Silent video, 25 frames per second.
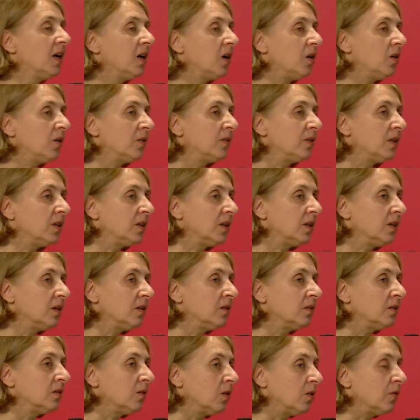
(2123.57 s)

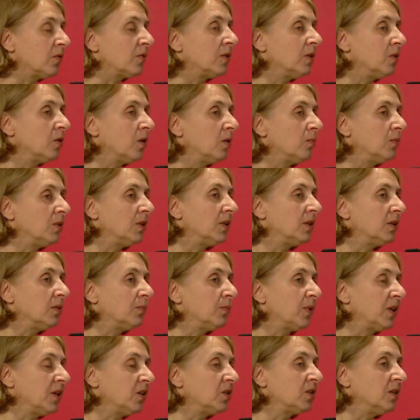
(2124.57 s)
normal
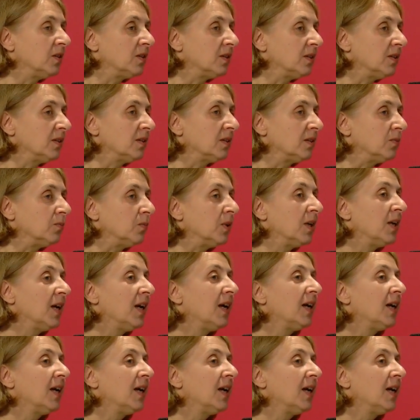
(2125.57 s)
pension system.